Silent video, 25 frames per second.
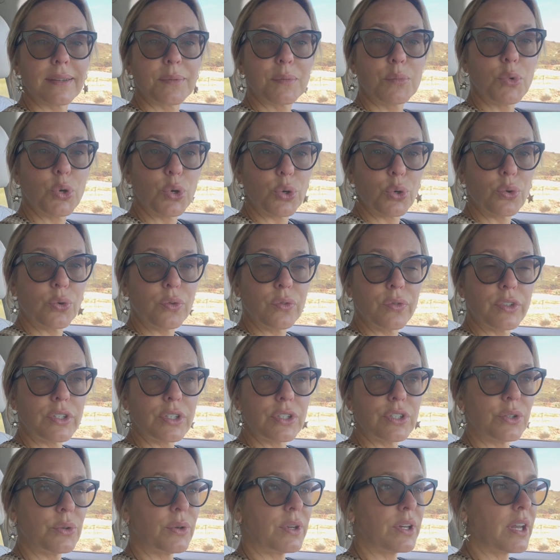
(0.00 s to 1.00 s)

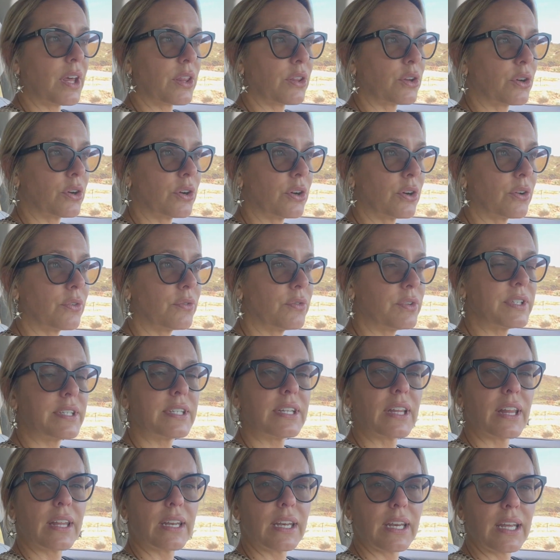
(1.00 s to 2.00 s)
moved to another
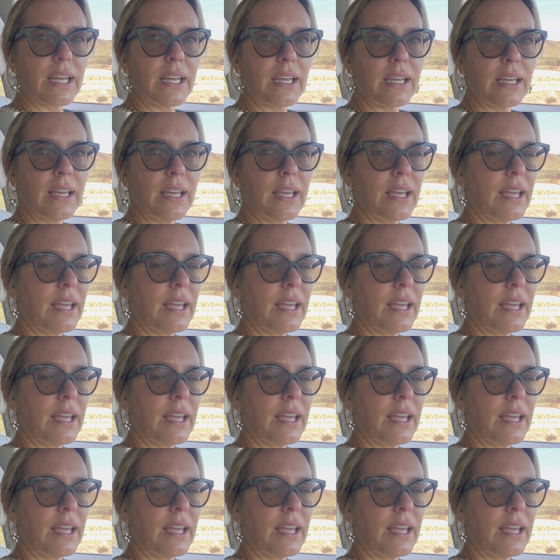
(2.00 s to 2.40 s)
facility.